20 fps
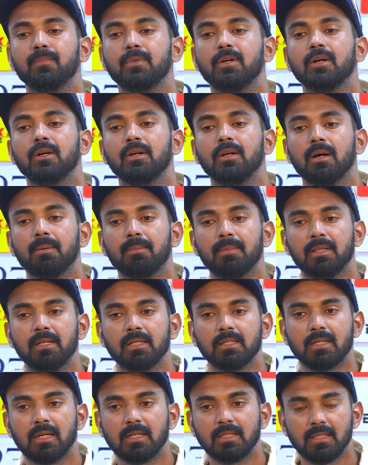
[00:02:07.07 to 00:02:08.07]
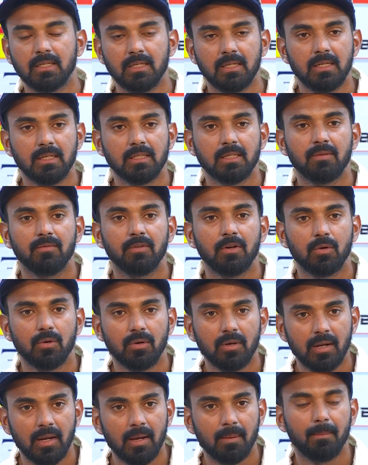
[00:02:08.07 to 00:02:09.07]
turned up in this test series, and we
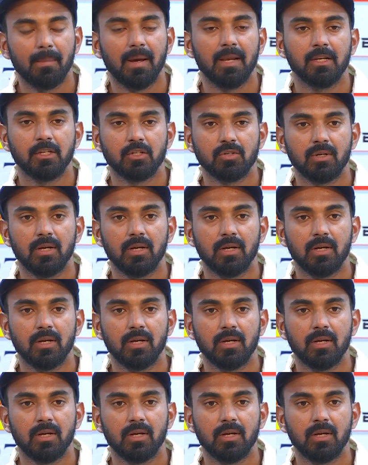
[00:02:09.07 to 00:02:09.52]
could manage